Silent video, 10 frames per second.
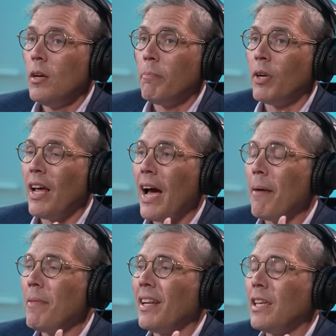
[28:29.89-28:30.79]
But
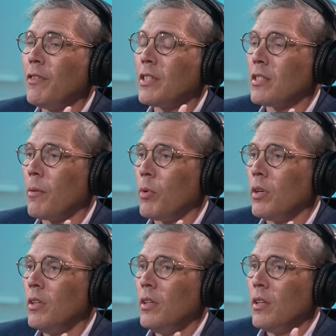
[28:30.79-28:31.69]
I'm not giving
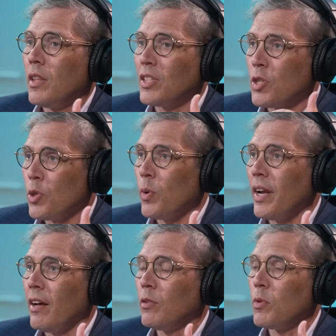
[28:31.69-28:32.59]
someone that's thought
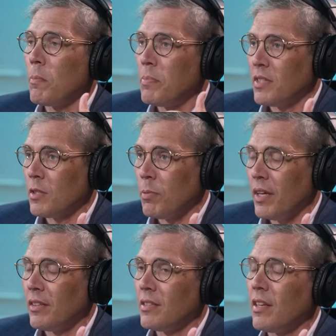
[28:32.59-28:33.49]
out with a business
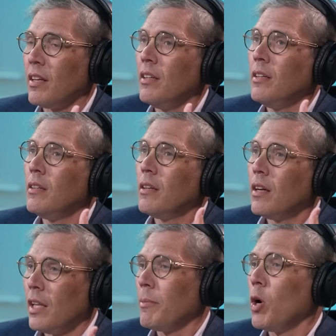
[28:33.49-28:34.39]
plan to say,
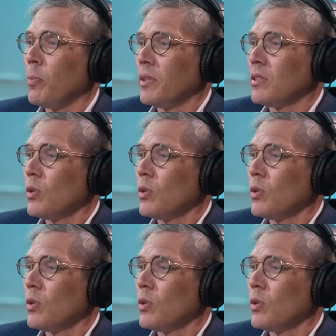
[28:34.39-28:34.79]
let me open this.